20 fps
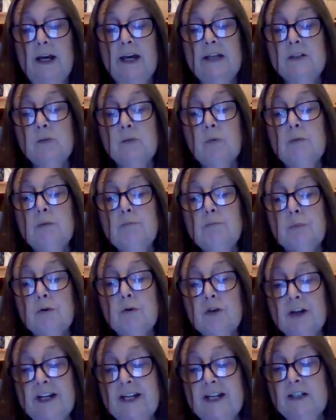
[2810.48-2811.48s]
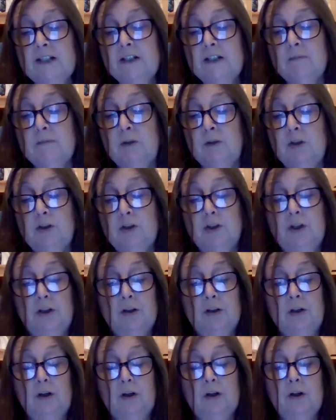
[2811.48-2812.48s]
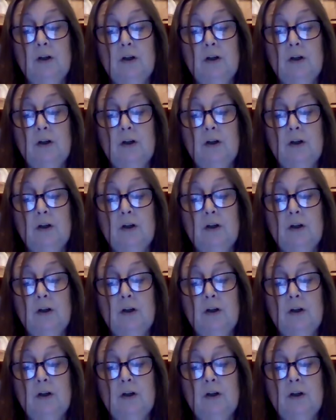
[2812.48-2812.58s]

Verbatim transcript: And one prays, monsieur,